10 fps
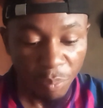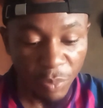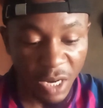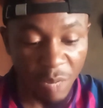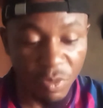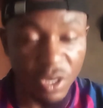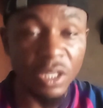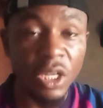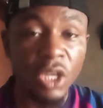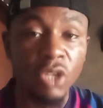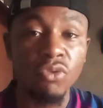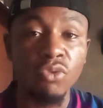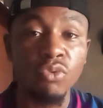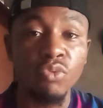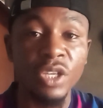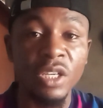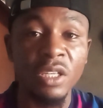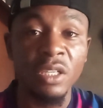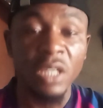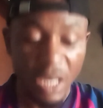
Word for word: Pyramid to win